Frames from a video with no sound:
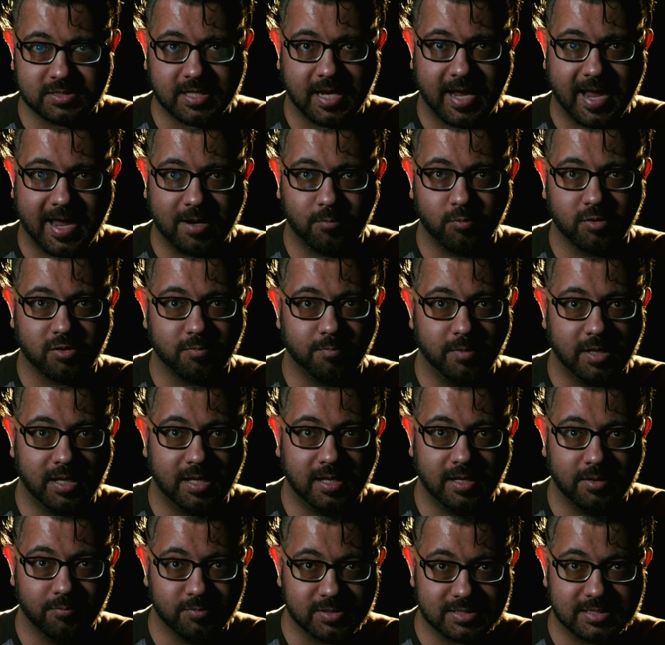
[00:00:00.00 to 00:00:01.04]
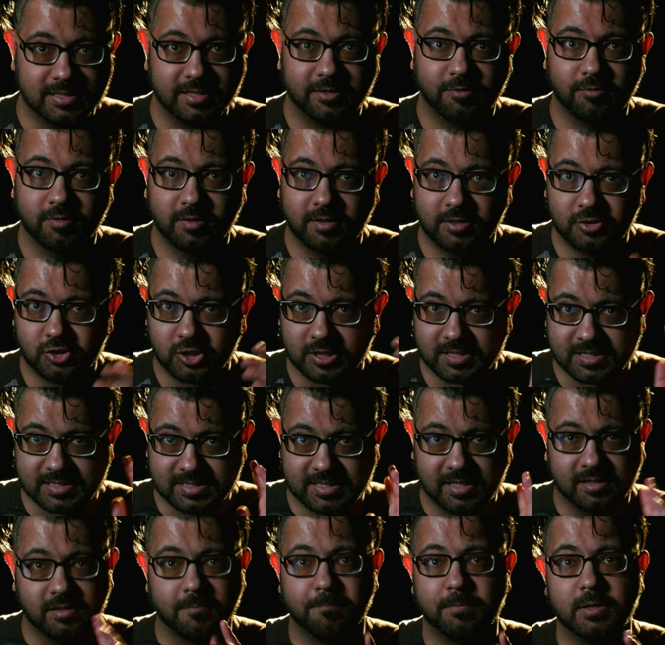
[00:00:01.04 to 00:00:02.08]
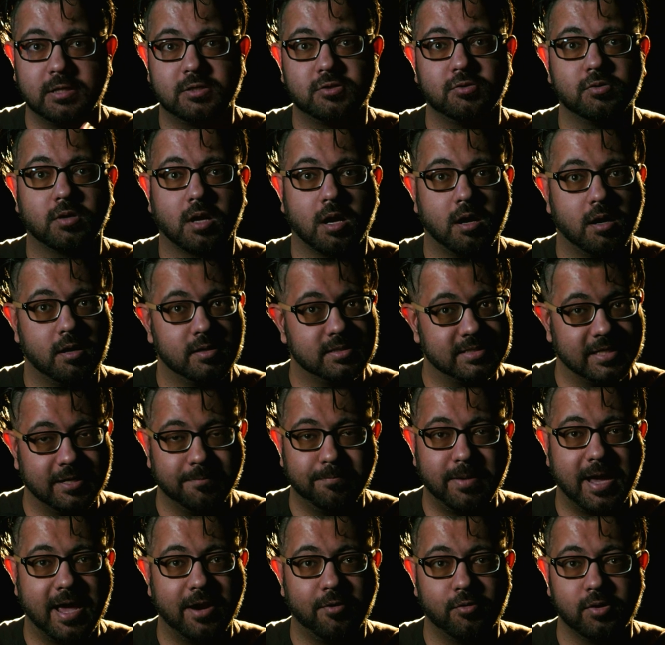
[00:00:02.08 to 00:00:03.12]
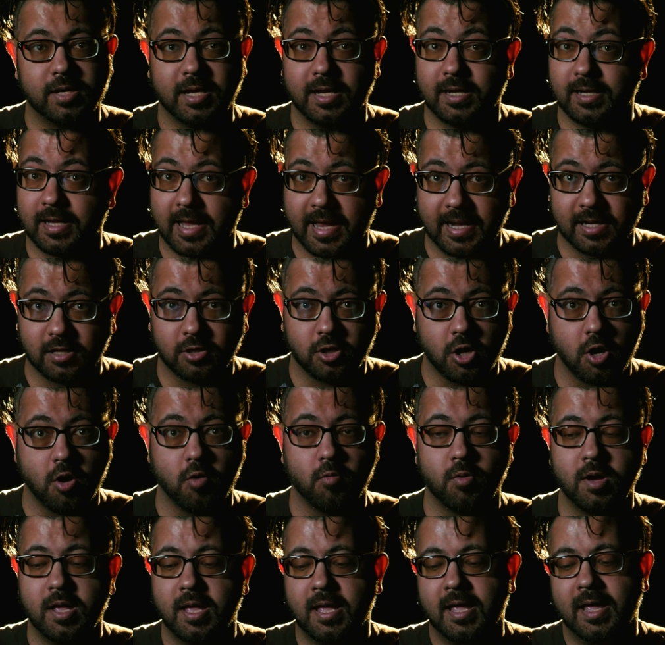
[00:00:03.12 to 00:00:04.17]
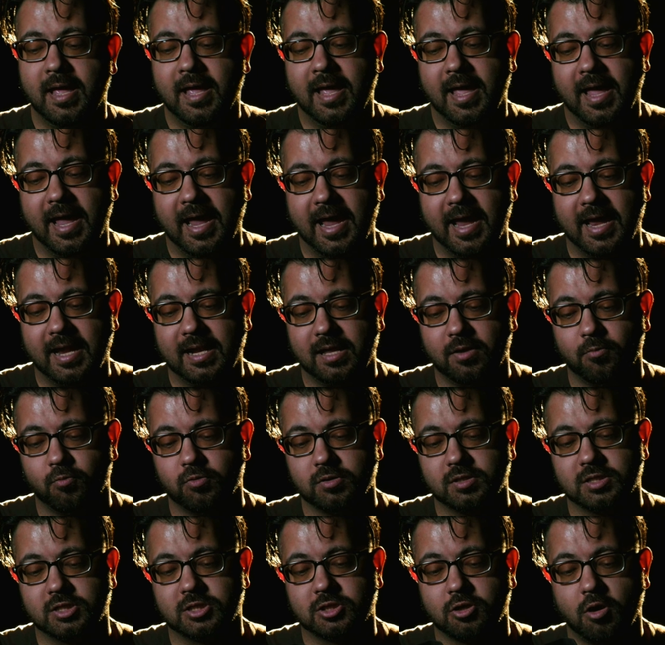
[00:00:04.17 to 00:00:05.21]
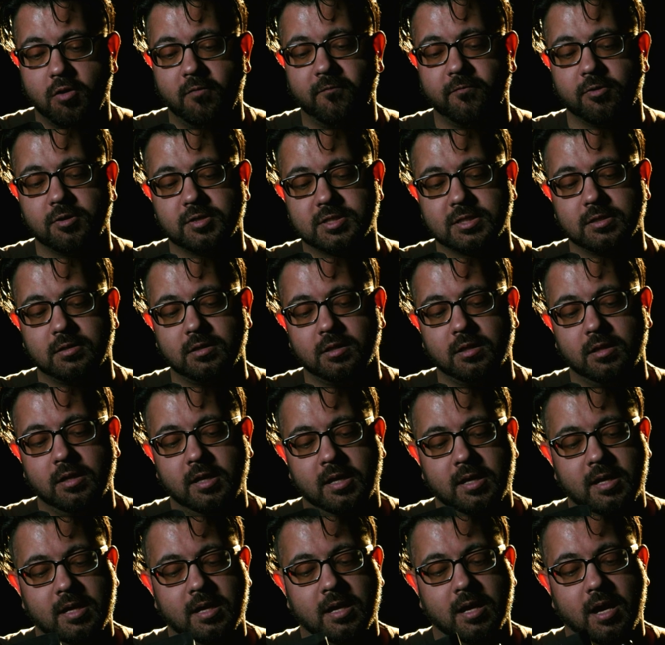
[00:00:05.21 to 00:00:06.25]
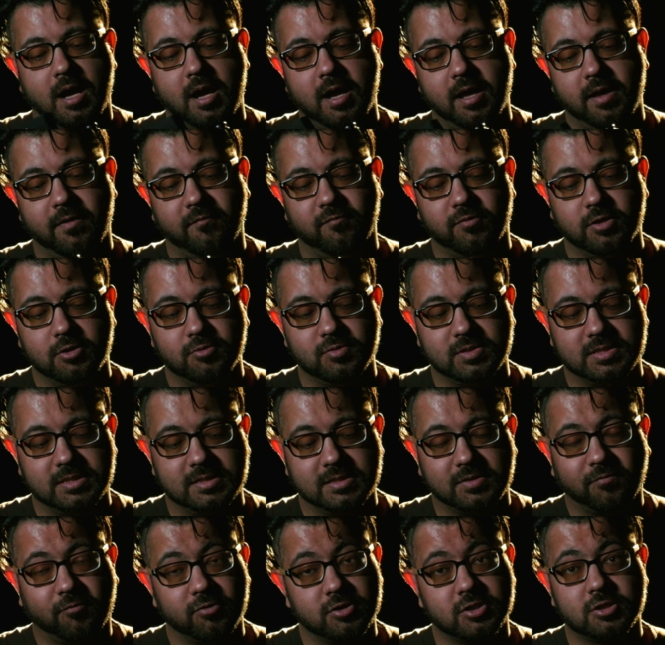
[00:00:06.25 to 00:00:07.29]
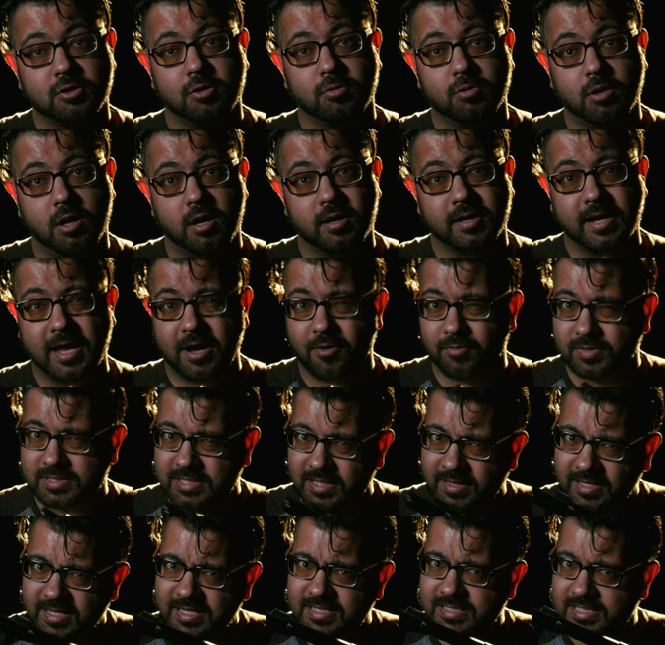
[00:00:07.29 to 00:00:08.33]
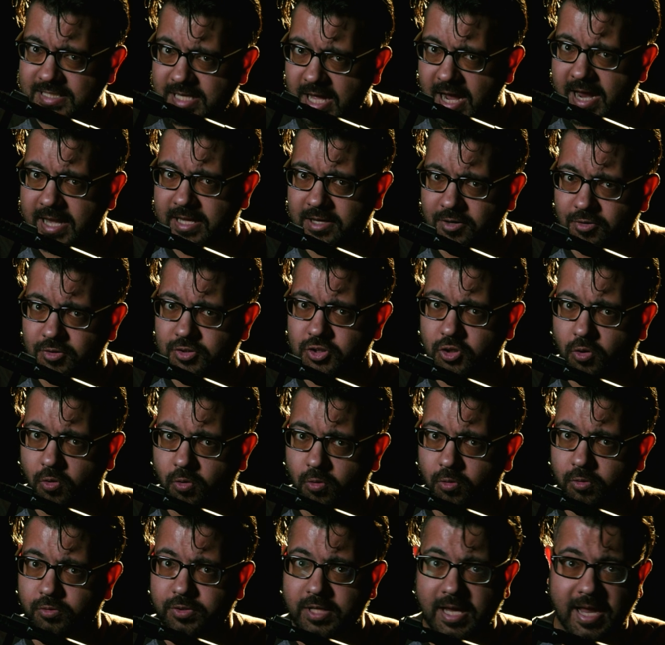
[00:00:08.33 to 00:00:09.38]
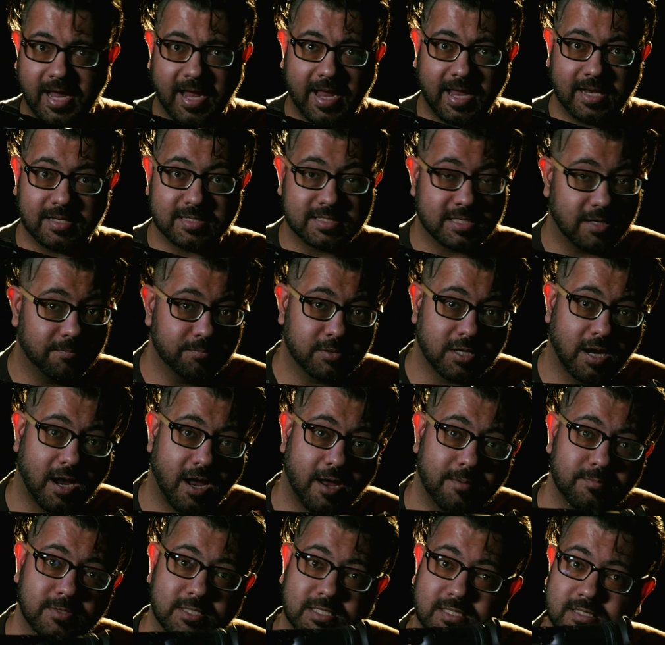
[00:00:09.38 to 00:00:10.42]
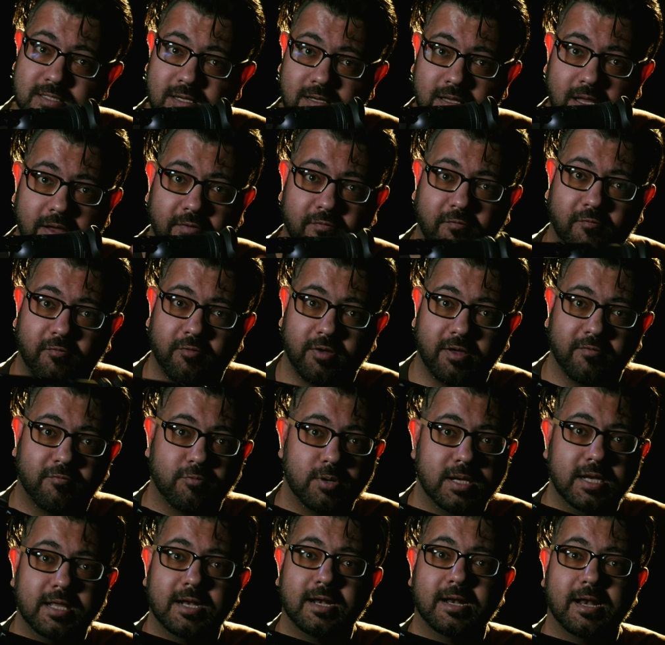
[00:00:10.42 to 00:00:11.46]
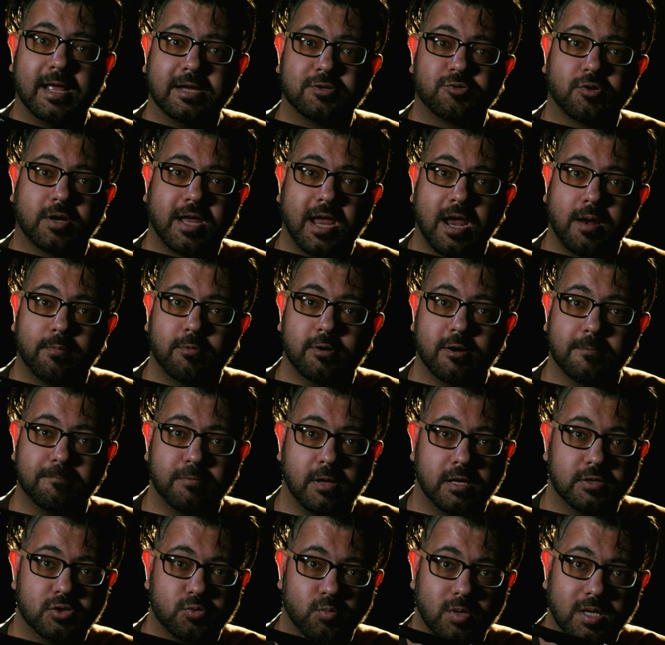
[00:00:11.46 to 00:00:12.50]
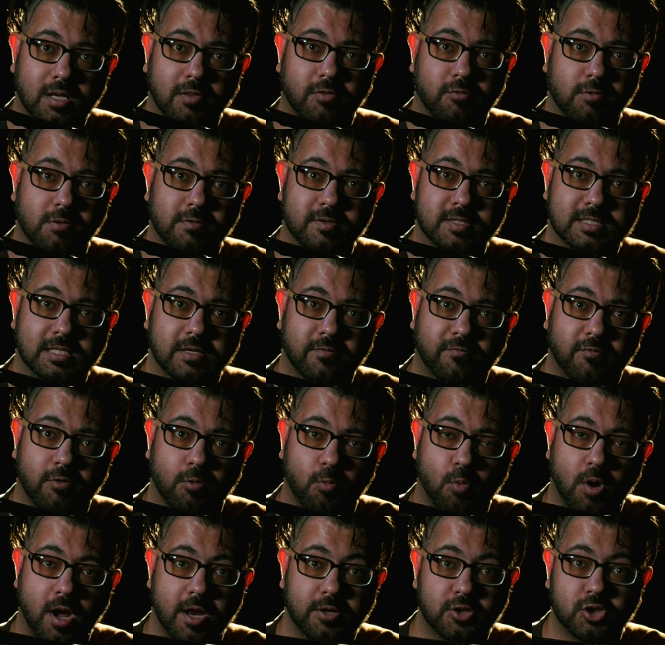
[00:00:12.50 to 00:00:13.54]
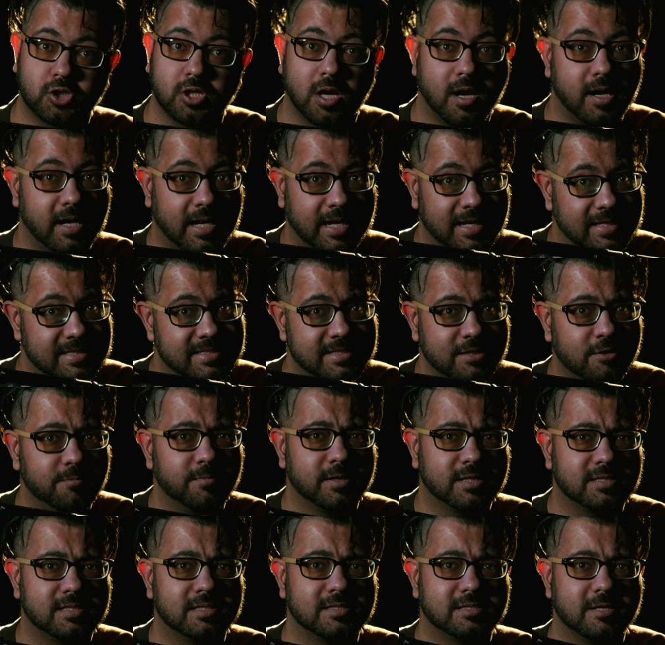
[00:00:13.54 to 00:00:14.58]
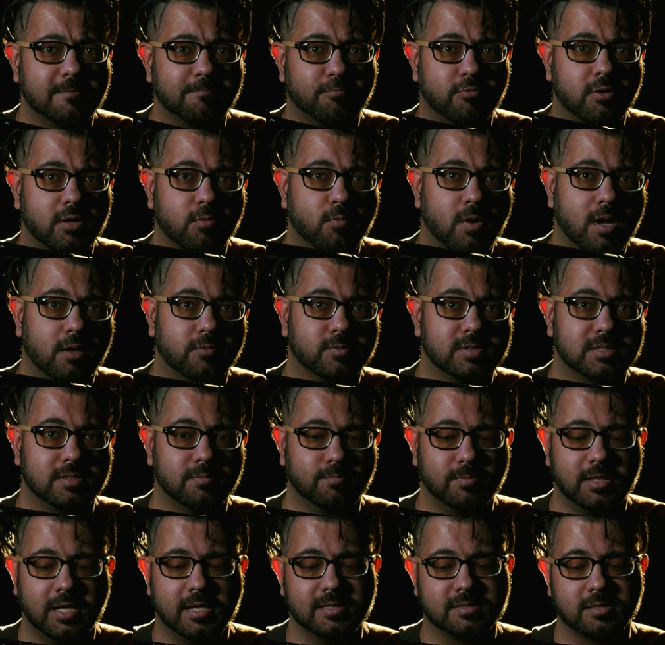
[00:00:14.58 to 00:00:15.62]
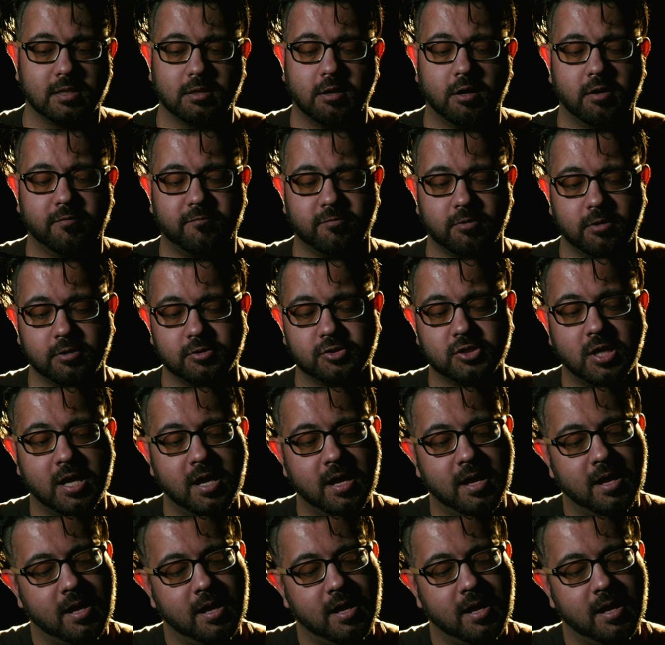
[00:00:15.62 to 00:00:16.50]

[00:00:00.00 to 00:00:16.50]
I had with me. It was literally just stick the P2 cards and a battery in and go. And it was so versatile. I've used this for so long now. I think it's 9 years old, and sometimes if we need an extra camera in a pinch, we can throw this in for a wide shot, and it still mixes in pretty well with some DSLR footage.